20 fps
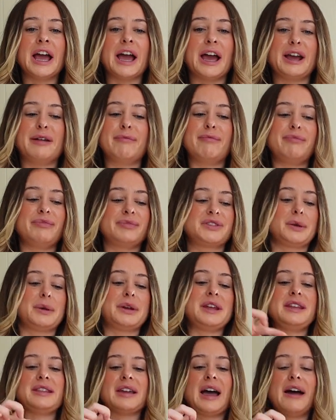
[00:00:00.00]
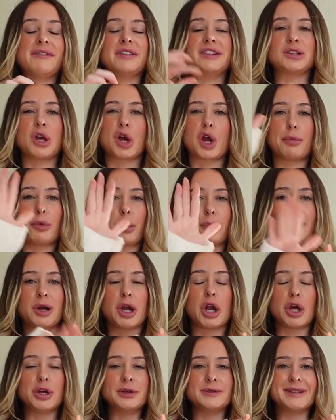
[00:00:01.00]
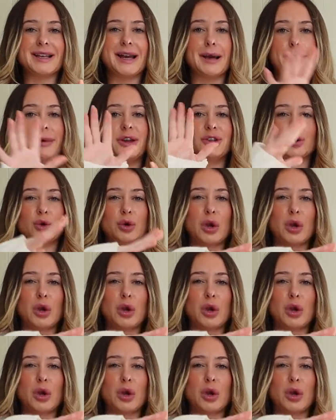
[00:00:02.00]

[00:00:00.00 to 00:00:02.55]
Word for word: um, so I either have it as like a closed sandwich